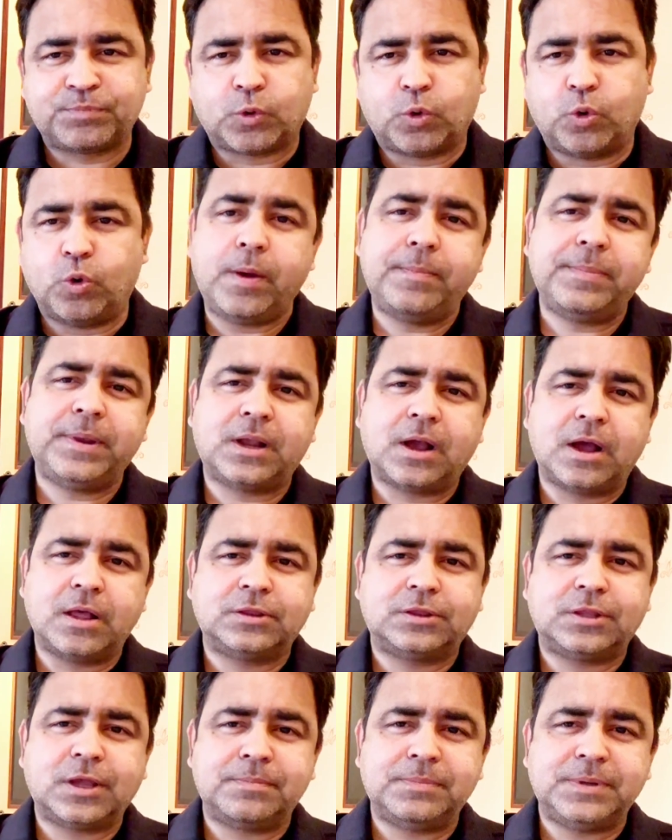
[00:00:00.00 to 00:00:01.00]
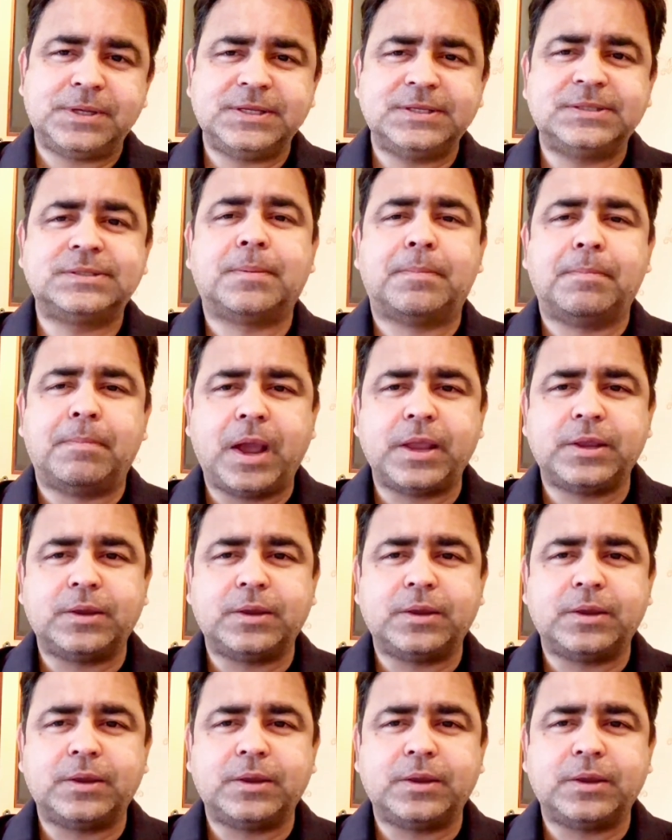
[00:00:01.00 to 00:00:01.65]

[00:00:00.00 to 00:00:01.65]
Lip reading: OMA Kanta means my